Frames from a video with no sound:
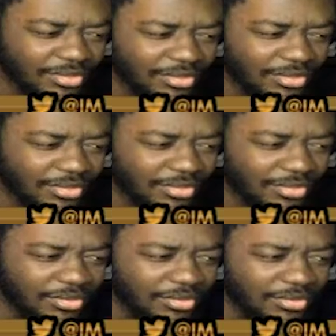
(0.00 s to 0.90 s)

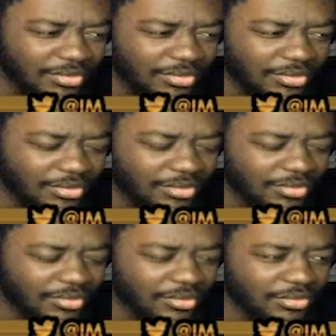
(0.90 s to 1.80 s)

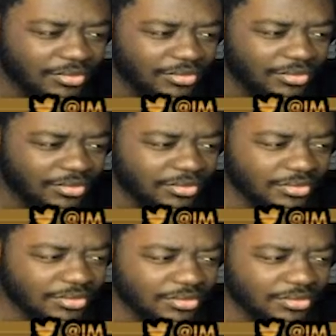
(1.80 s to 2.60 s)
(silent)